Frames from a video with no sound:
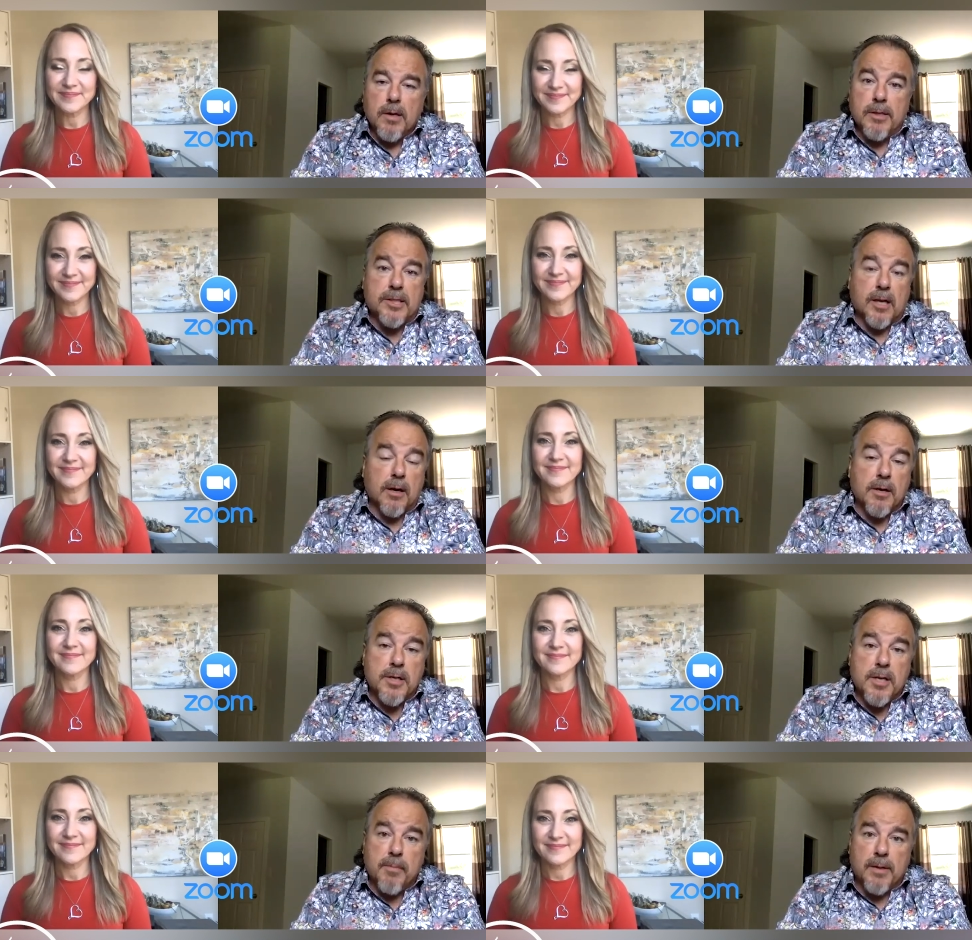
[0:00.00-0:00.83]
Speaker 1: We started
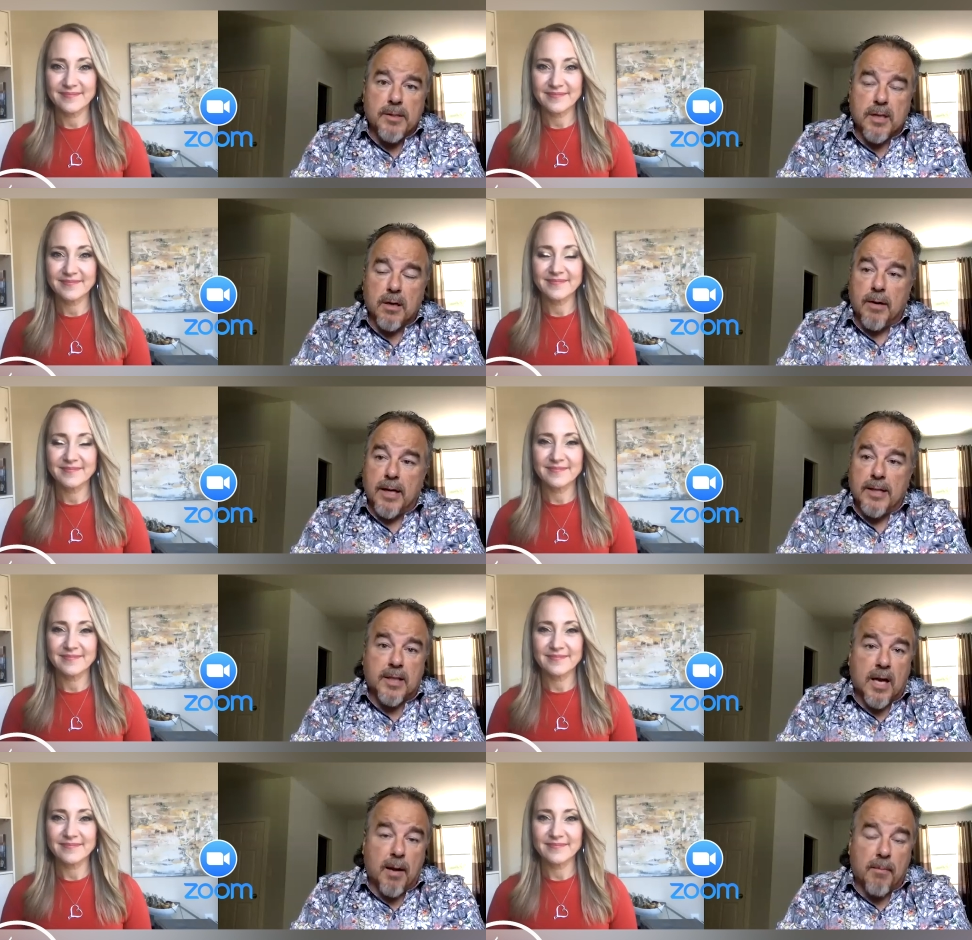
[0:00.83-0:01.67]
two months ago.
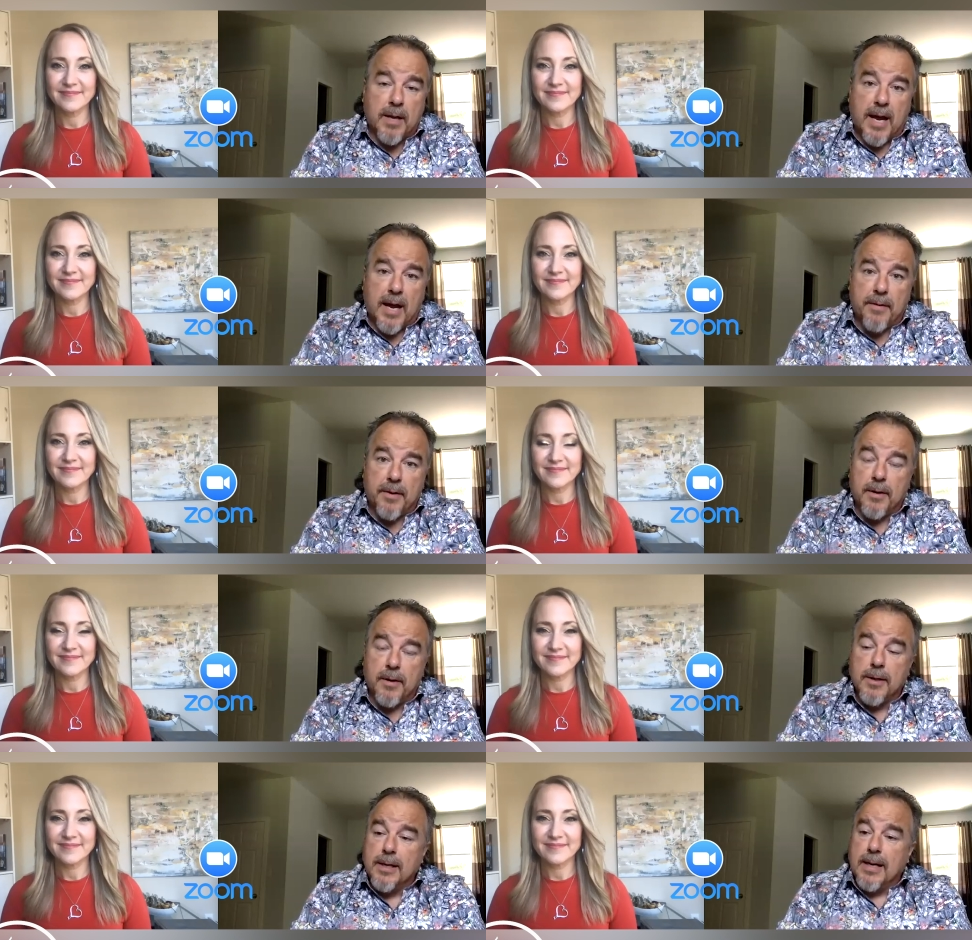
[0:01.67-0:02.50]
It's come together.
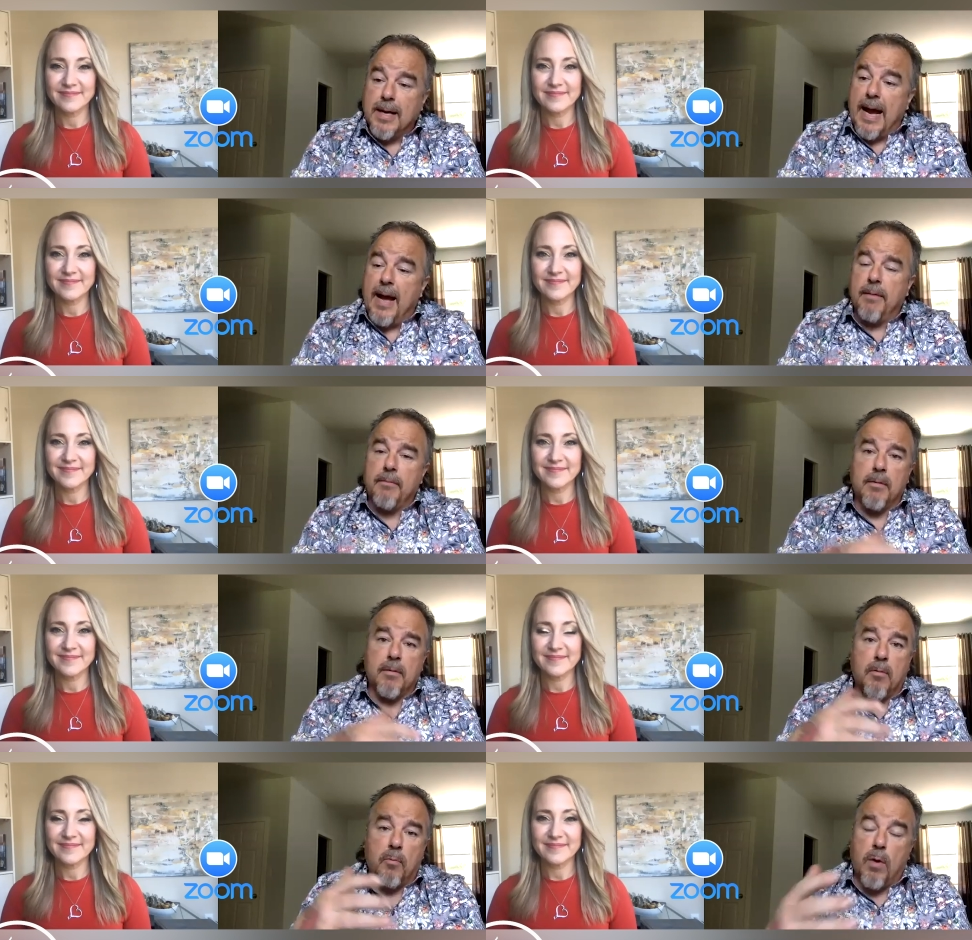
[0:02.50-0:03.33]
At
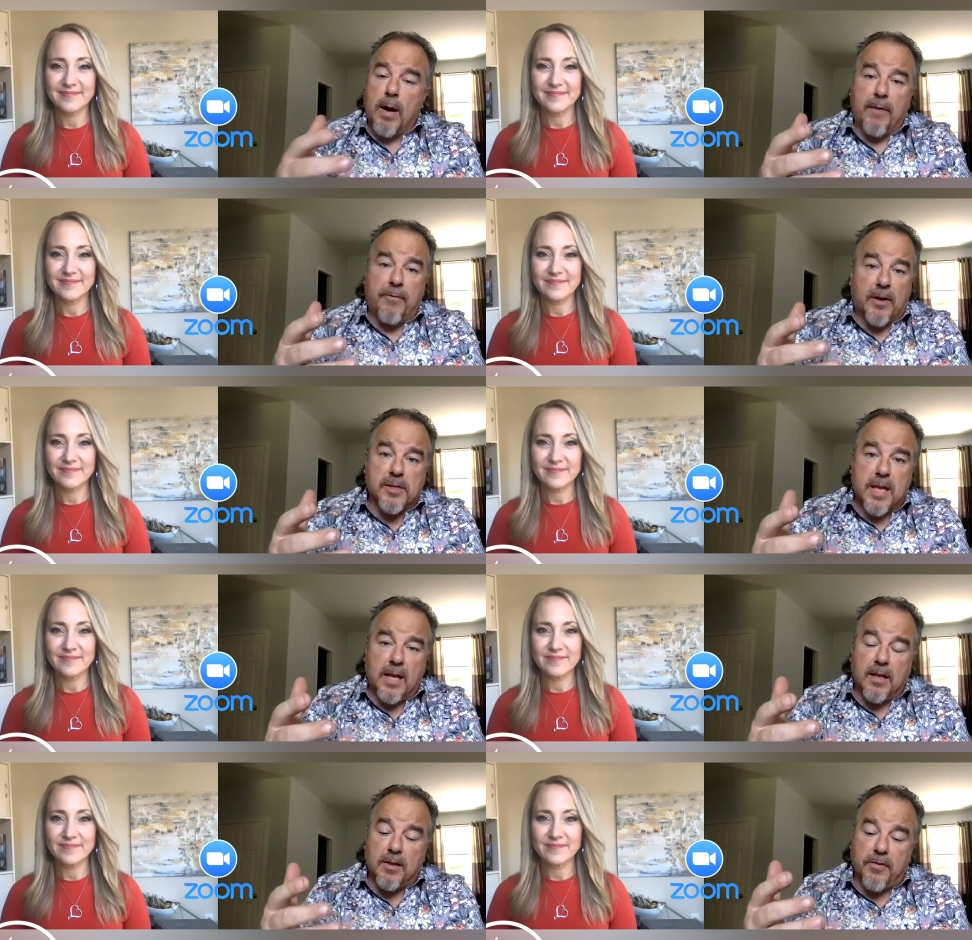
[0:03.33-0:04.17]
what if you're
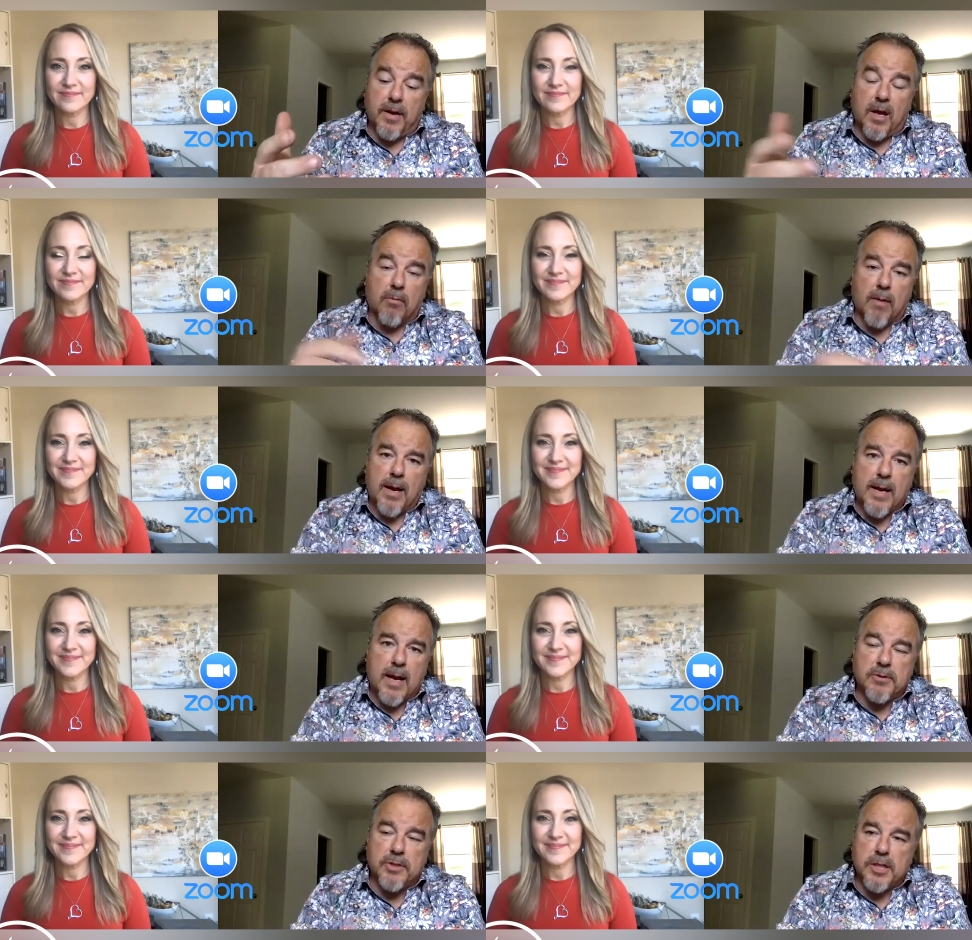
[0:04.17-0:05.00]
seeing this video right
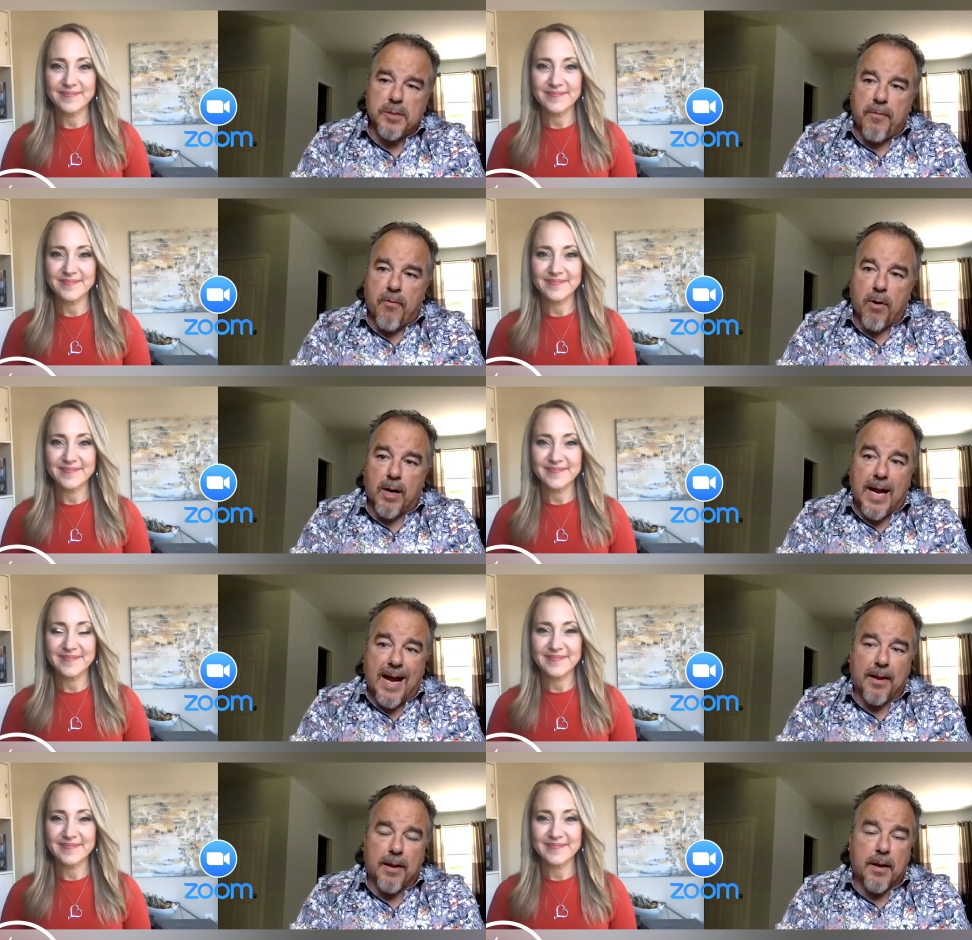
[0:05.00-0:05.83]
now, just before
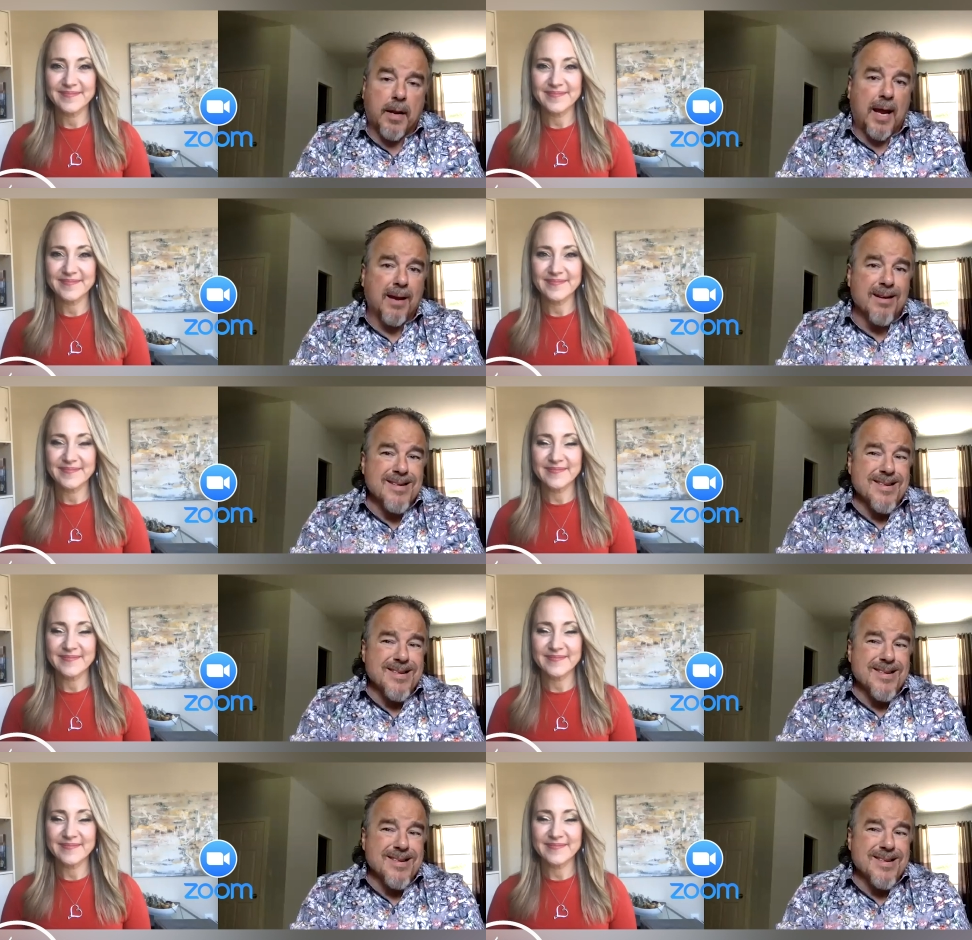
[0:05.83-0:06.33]
Canada Day,